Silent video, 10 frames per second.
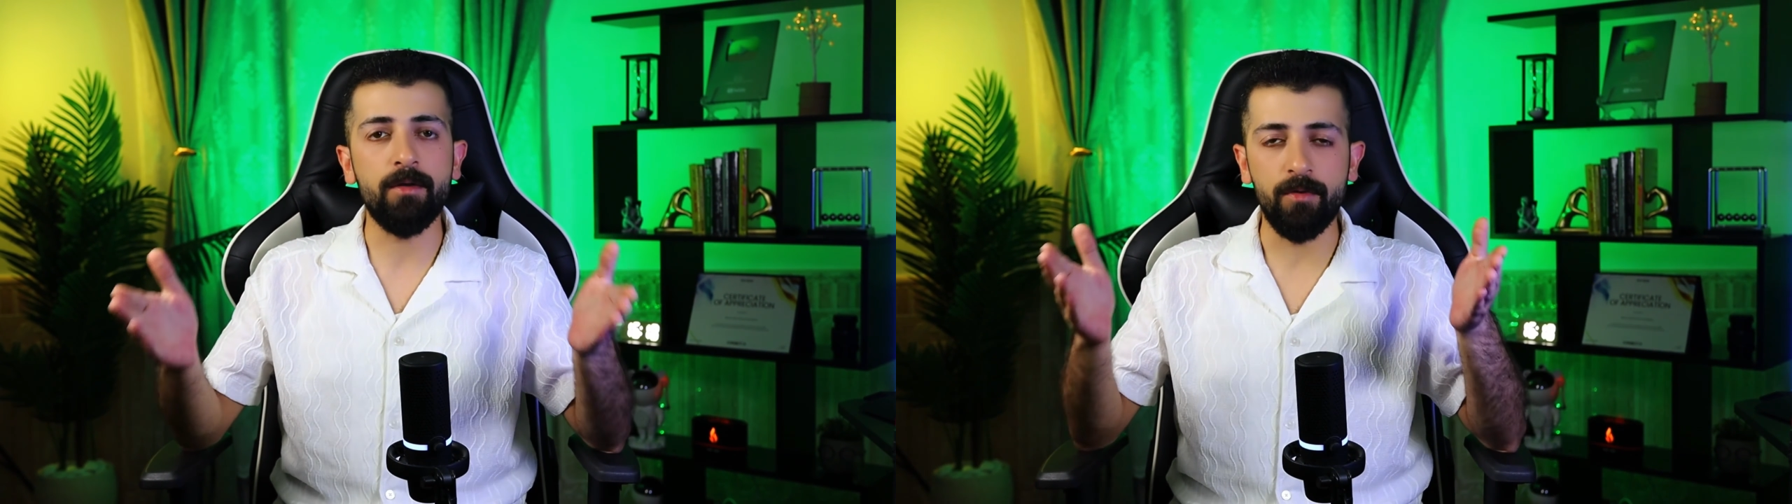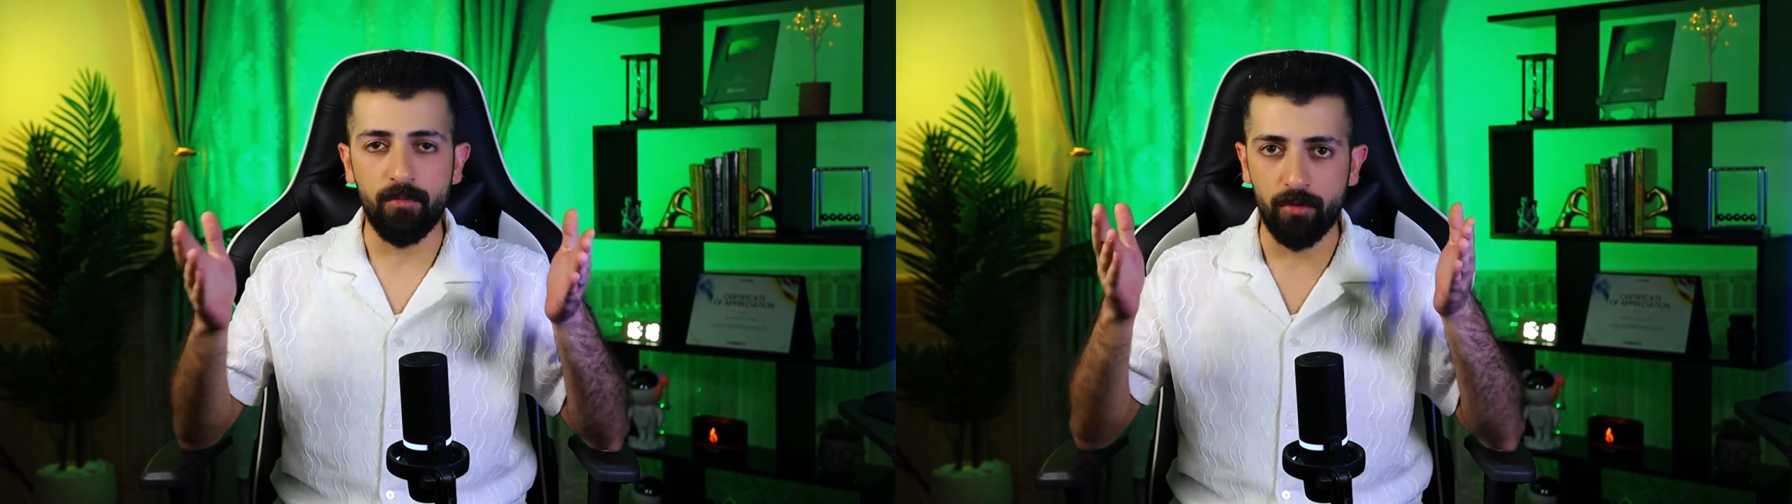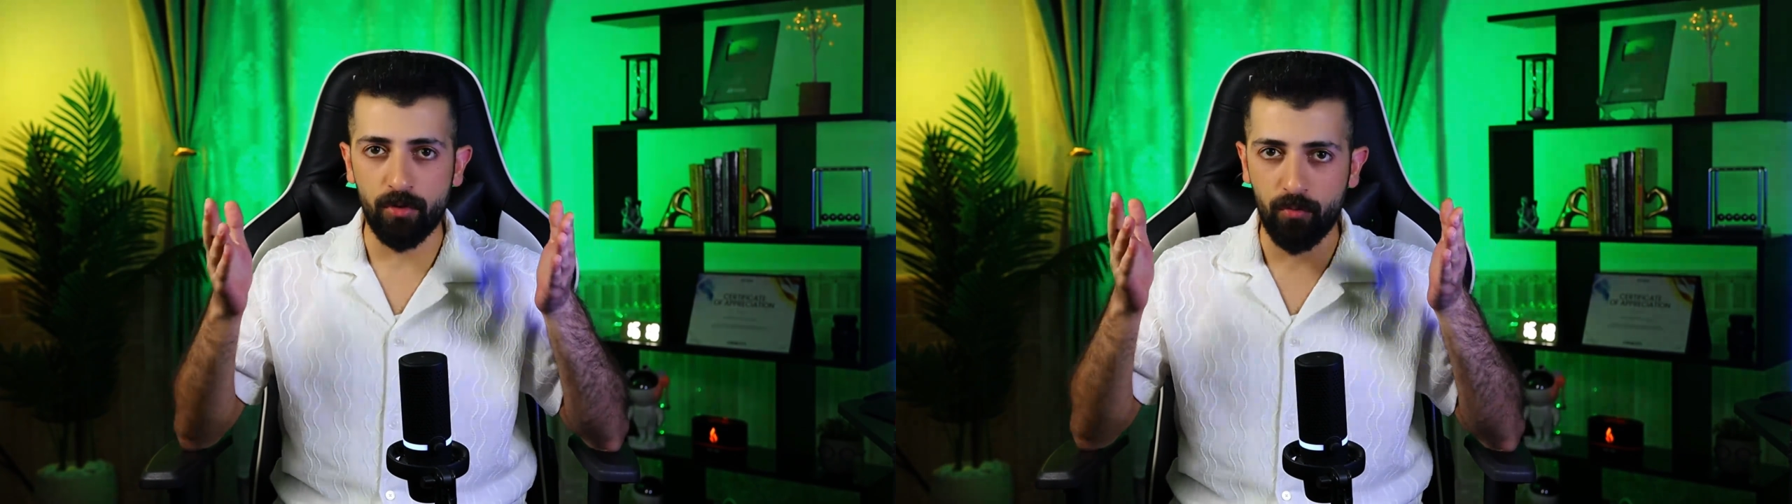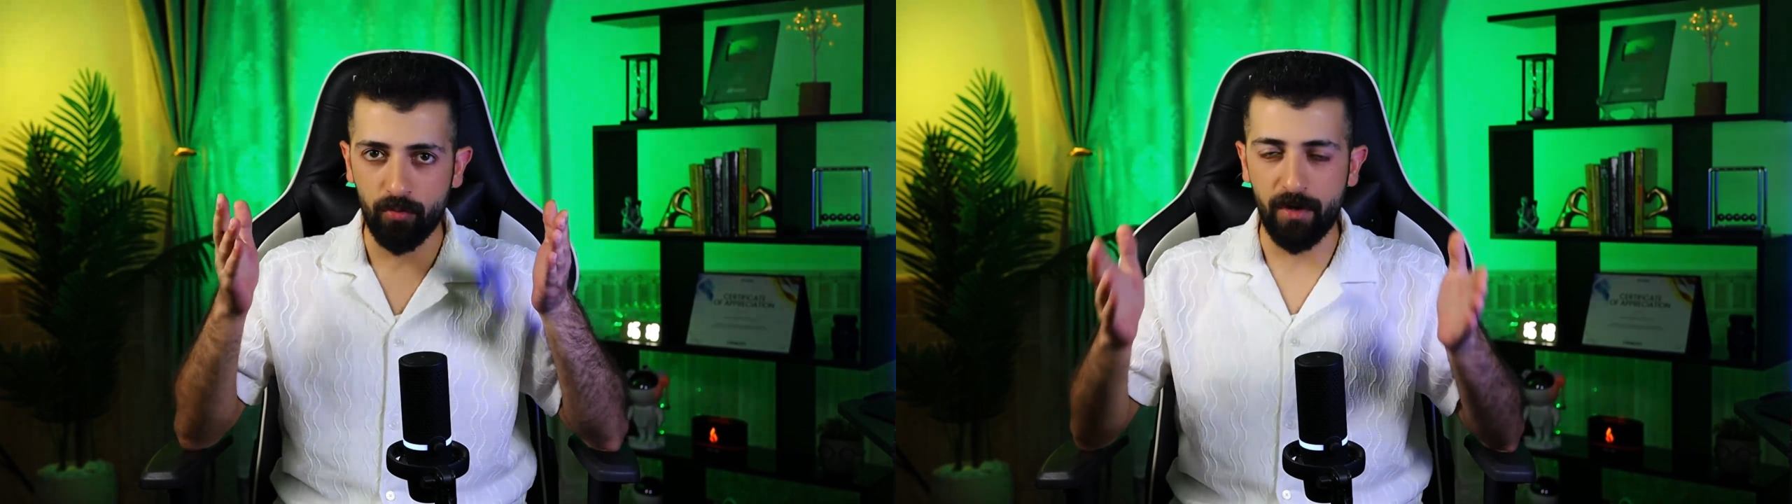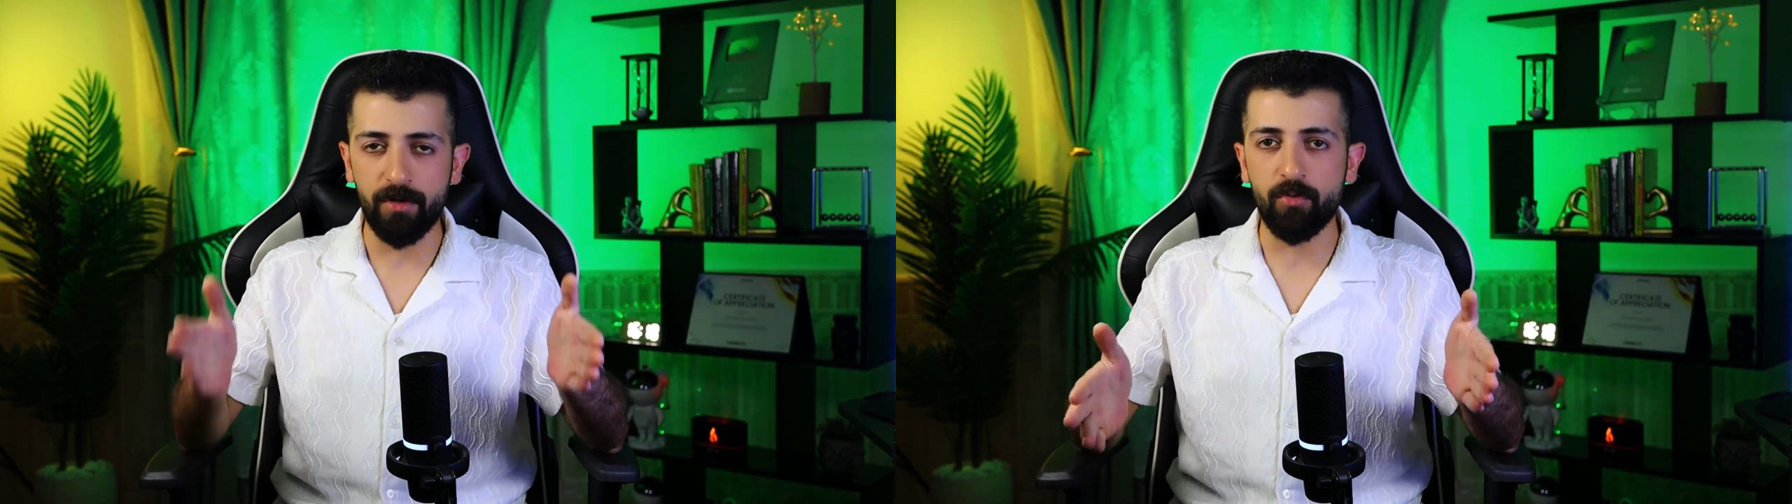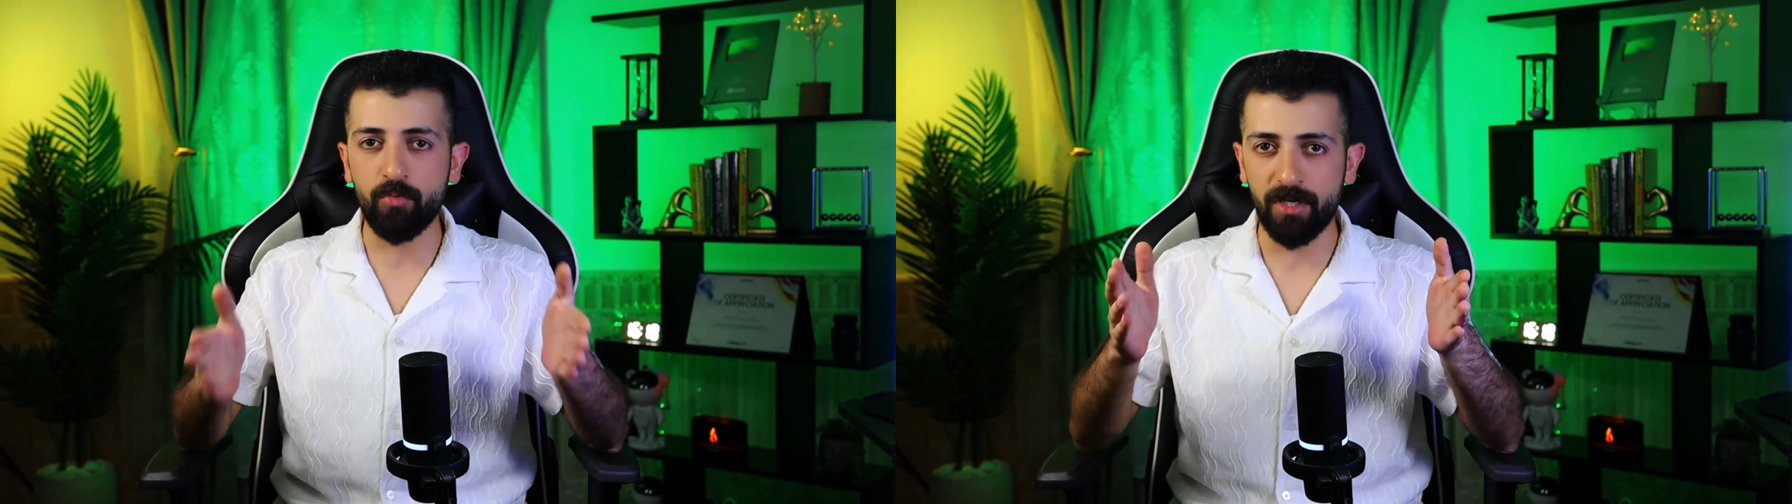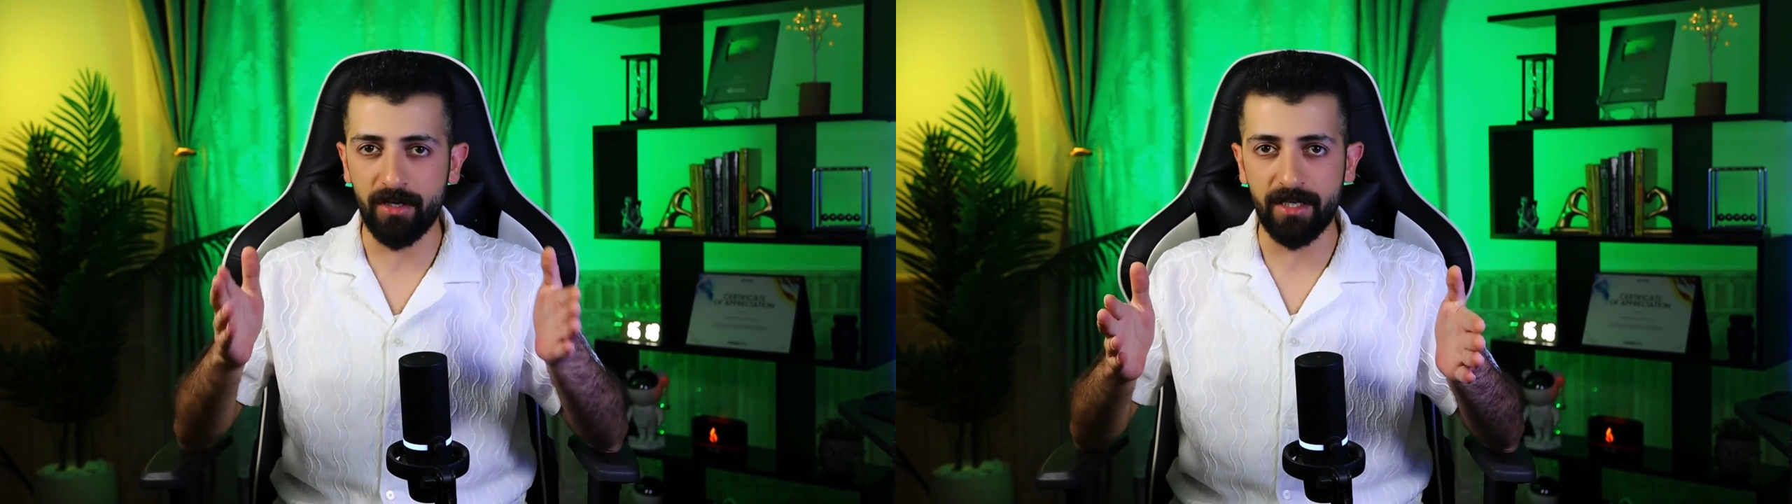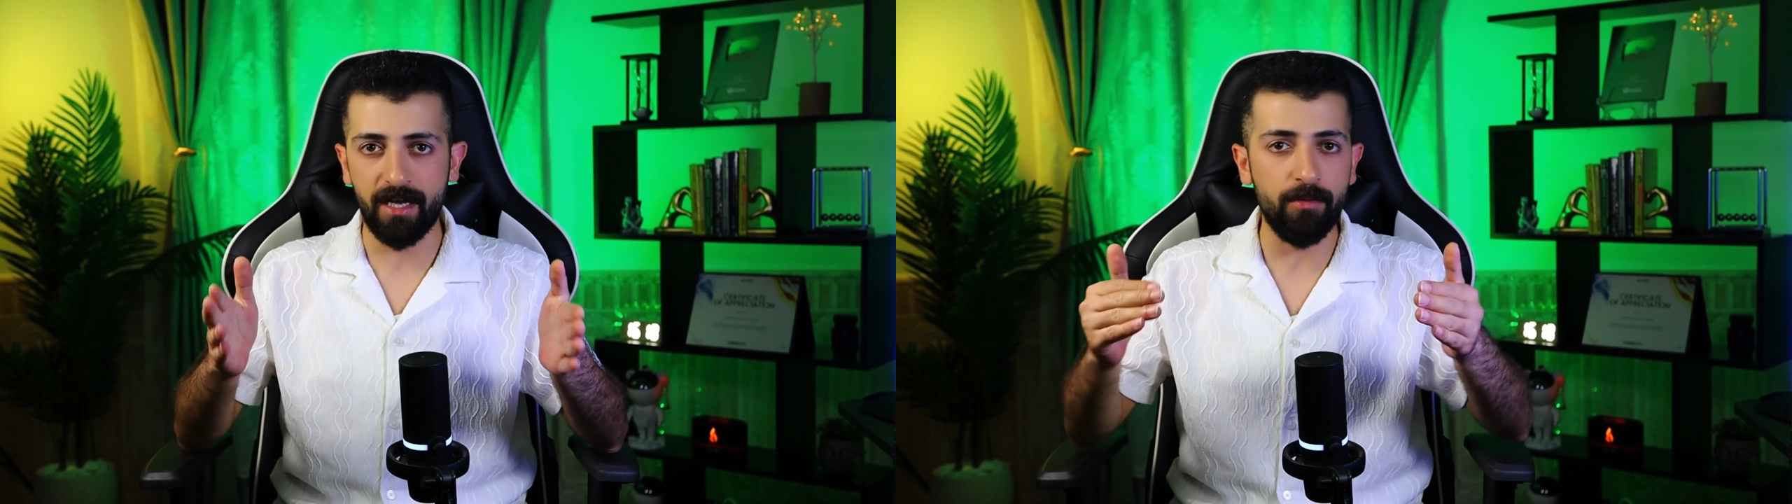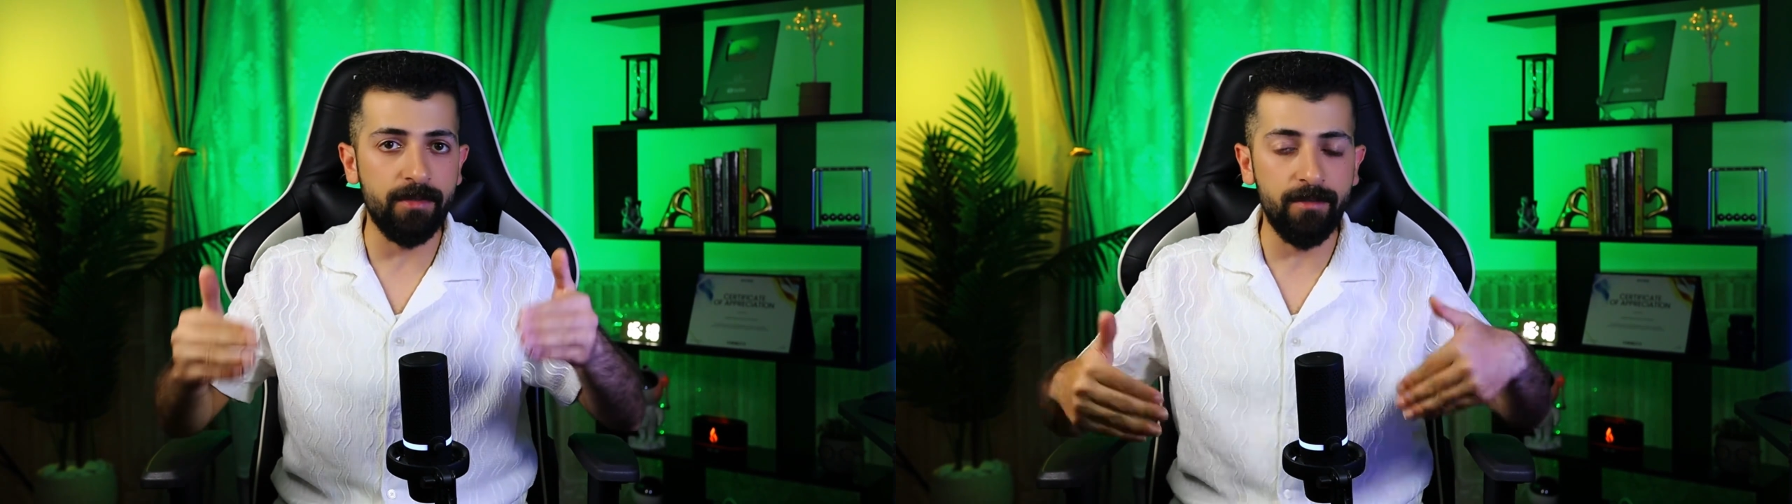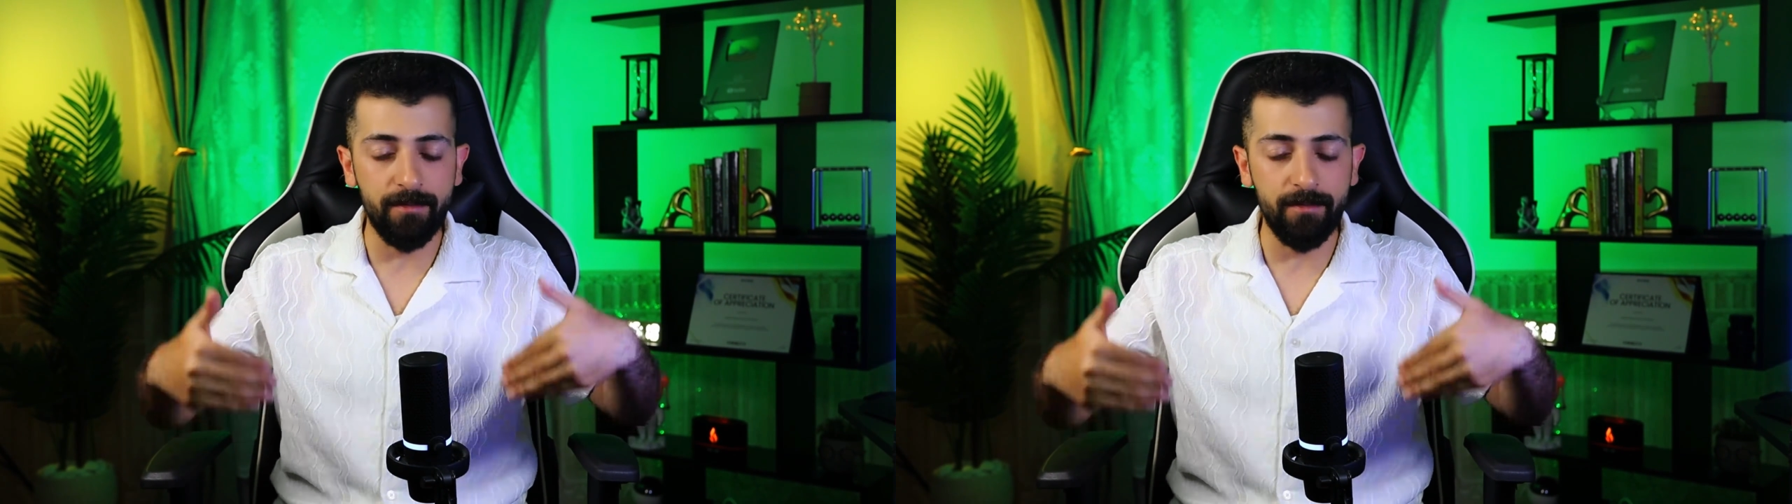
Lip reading: before you move on to real accounts.